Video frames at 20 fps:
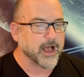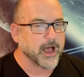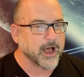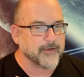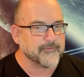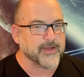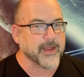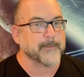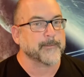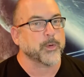
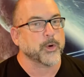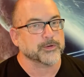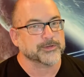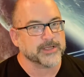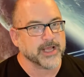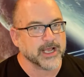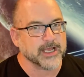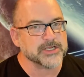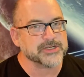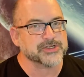of a
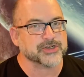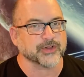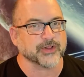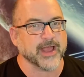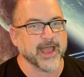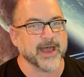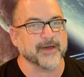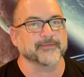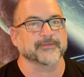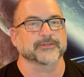potential
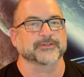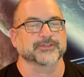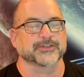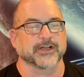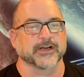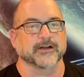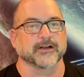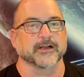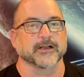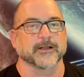
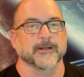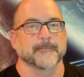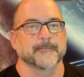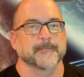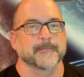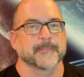adversary.